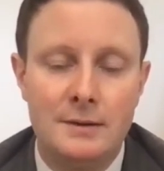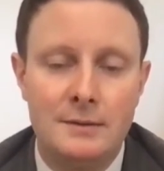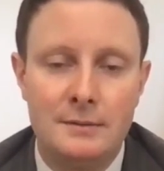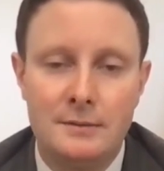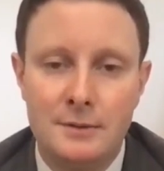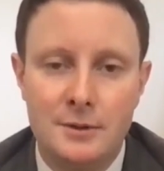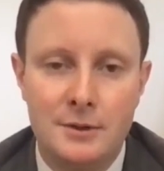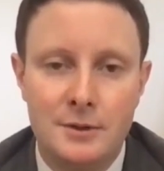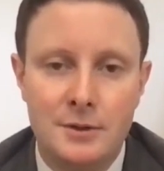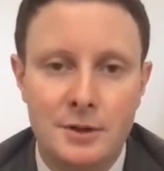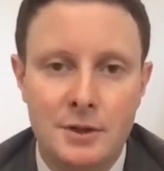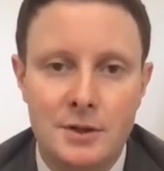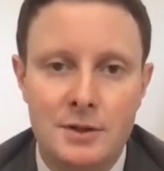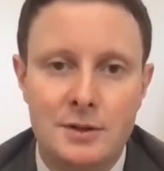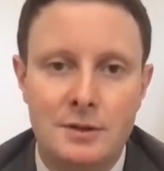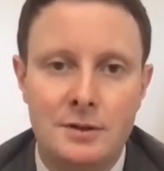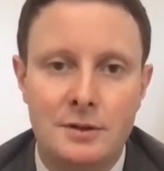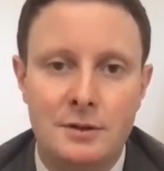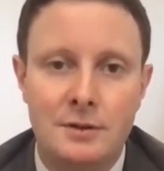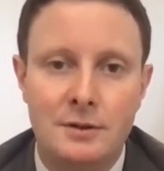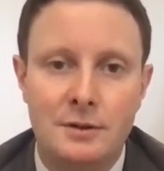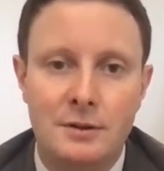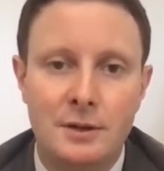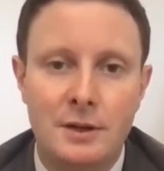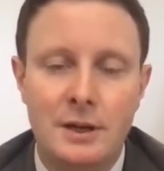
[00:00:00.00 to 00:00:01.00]
And
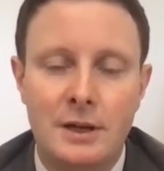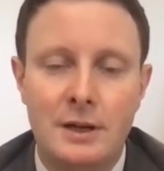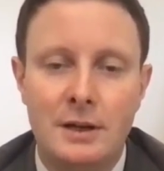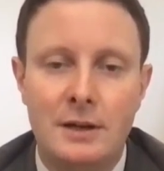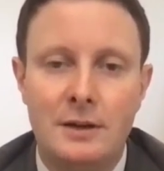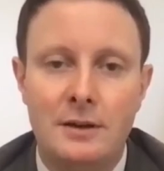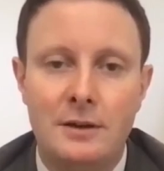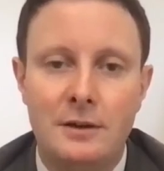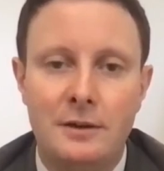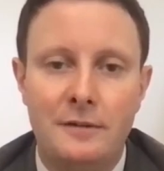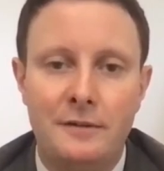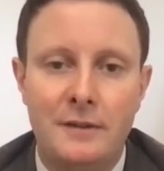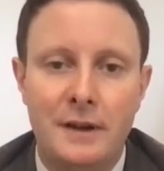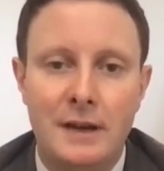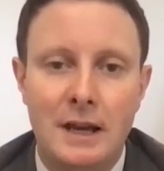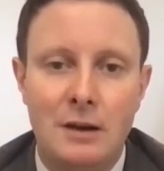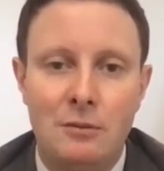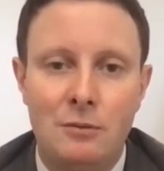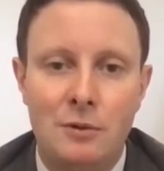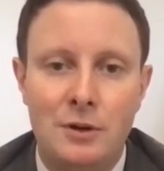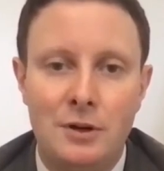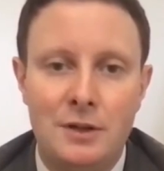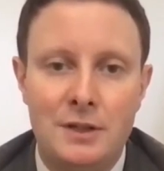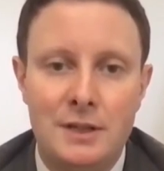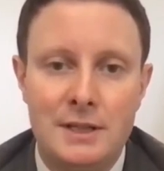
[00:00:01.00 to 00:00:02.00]
just a
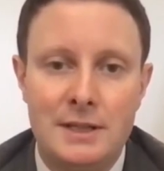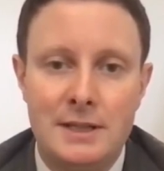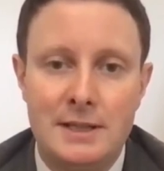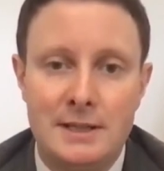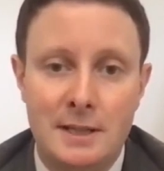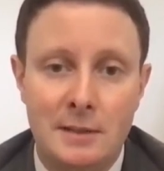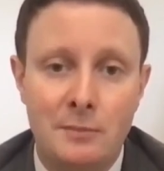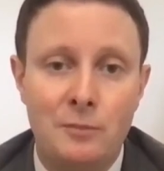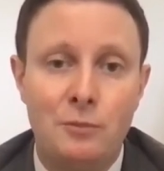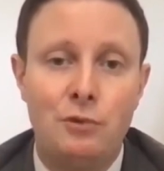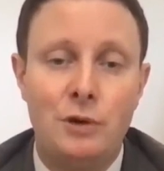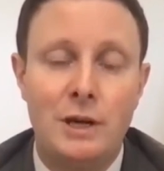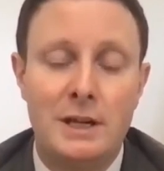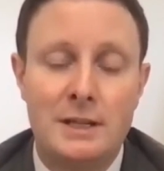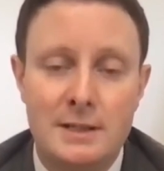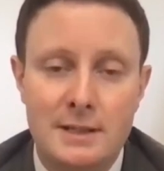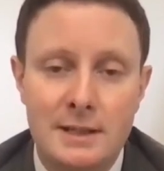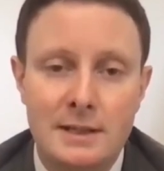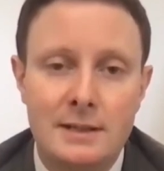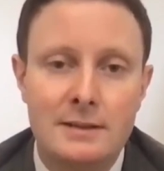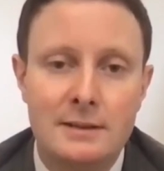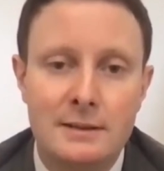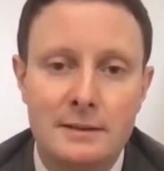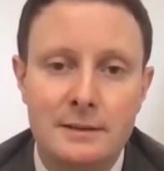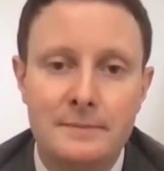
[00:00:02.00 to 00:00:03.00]
final word on this, I
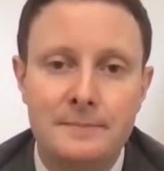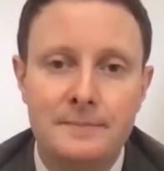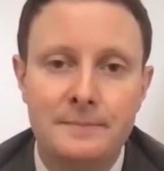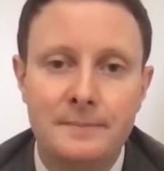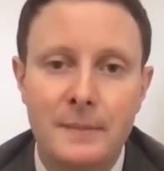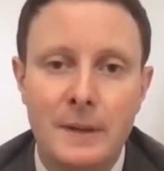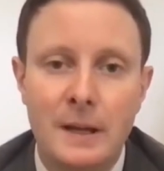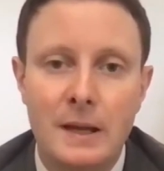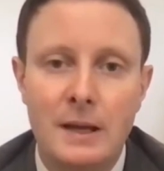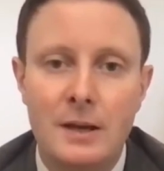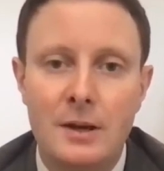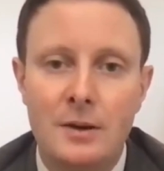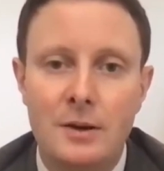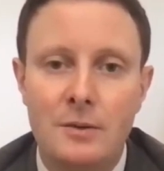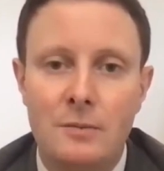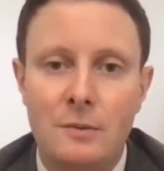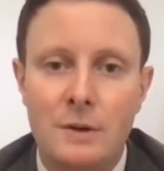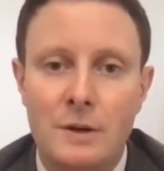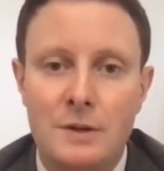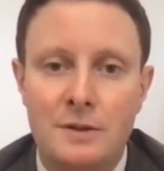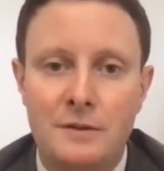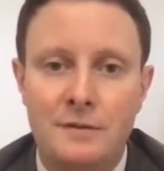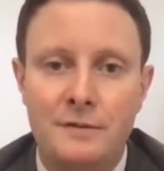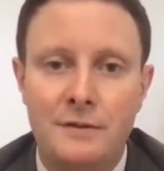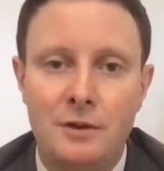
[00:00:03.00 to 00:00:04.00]
think Brexit
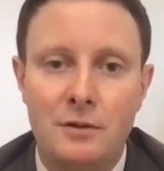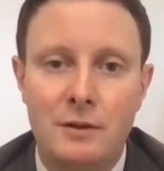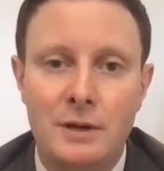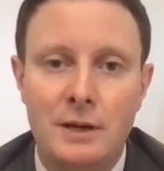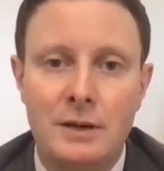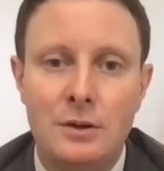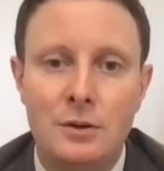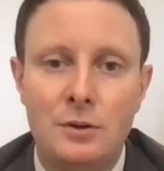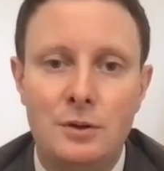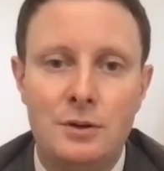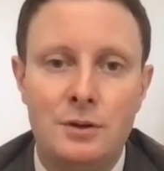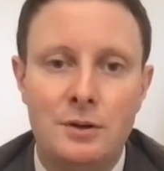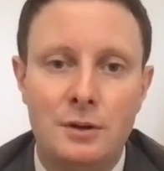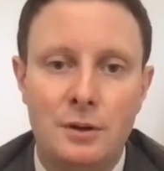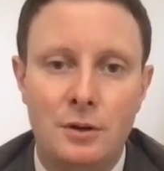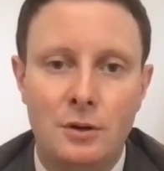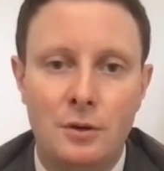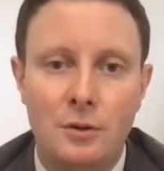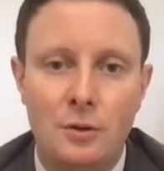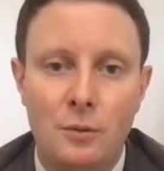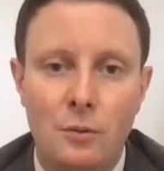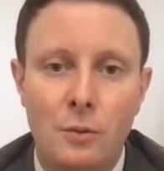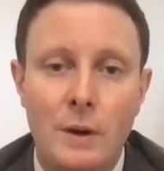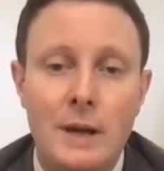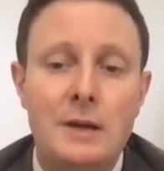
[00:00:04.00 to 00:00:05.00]
was a very
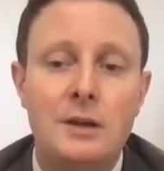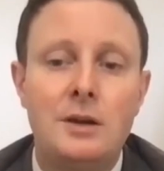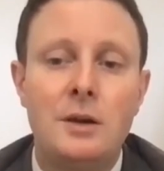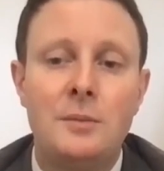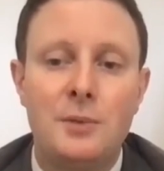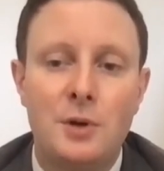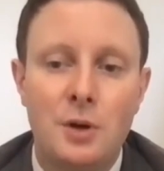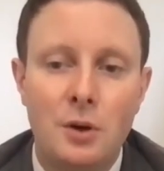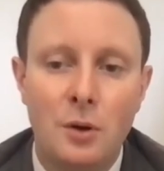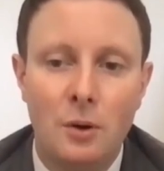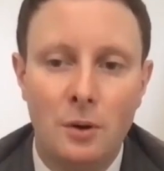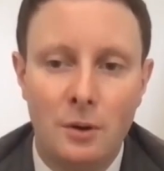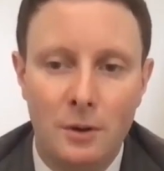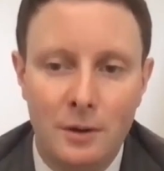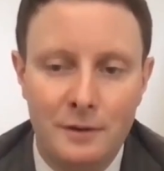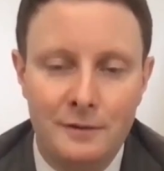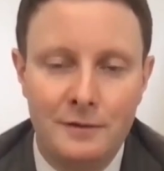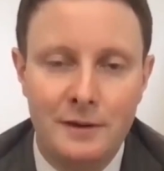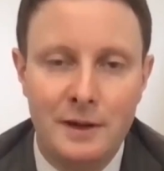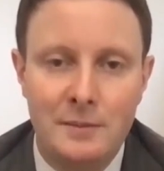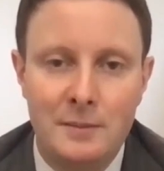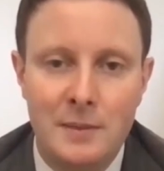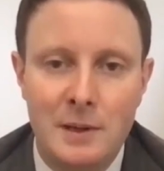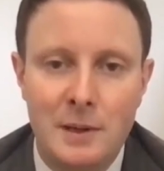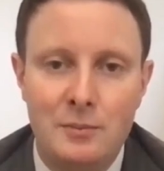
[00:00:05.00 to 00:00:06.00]
good wake-up
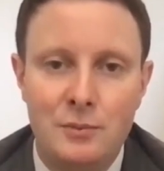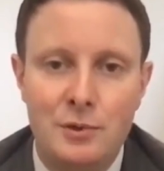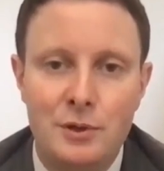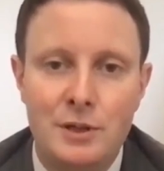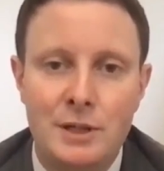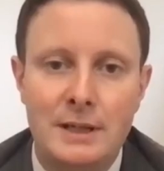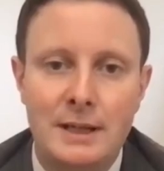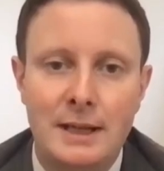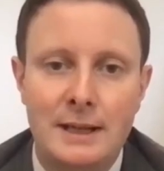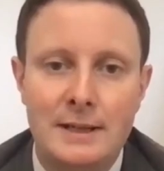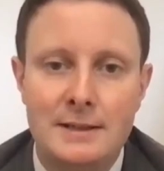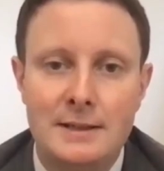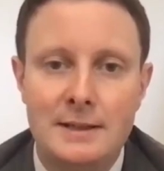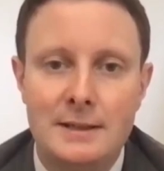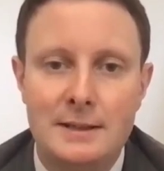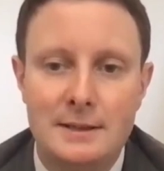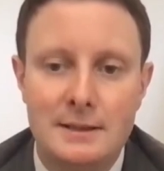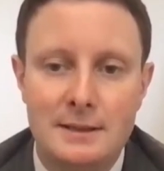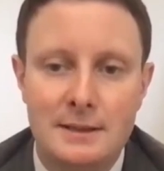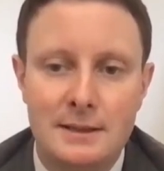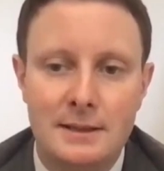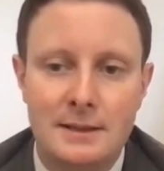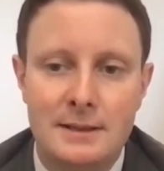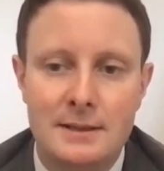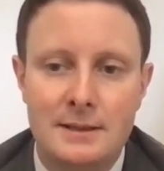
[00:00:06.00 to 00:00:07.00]
call, if I may put
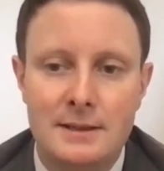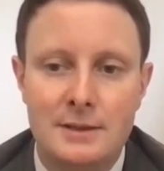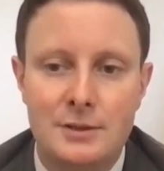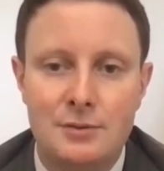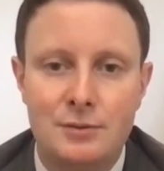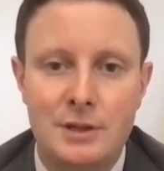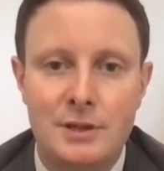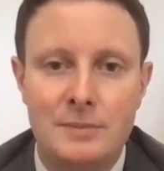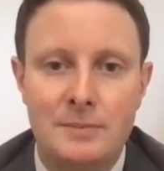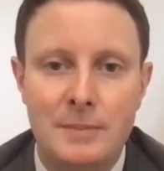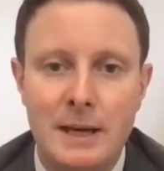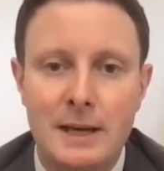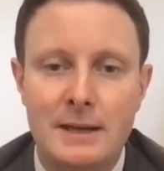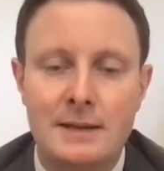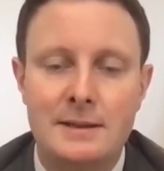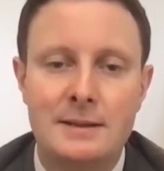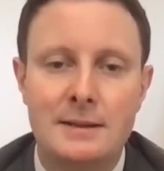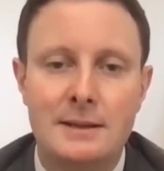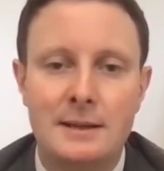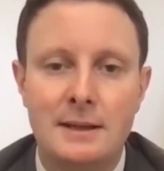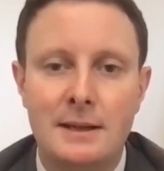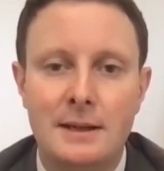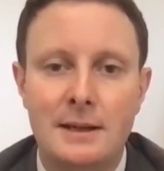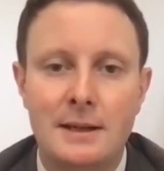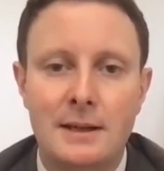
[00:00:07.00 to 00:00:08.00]
it like this, in this
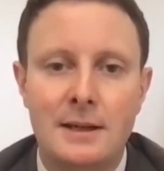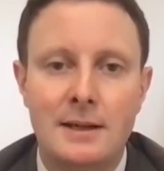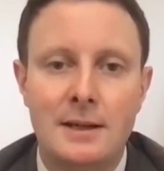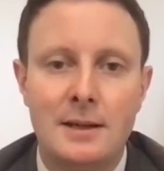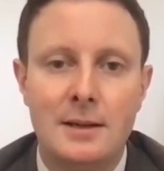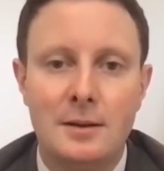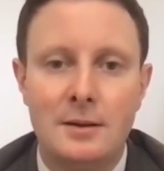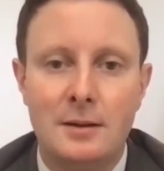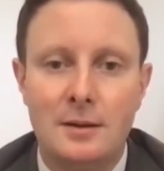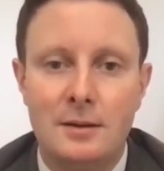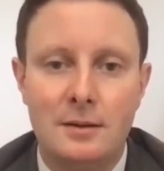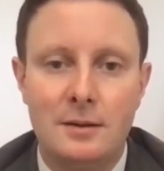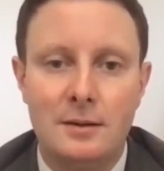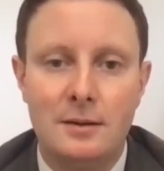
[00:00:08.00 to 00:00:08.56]
respect.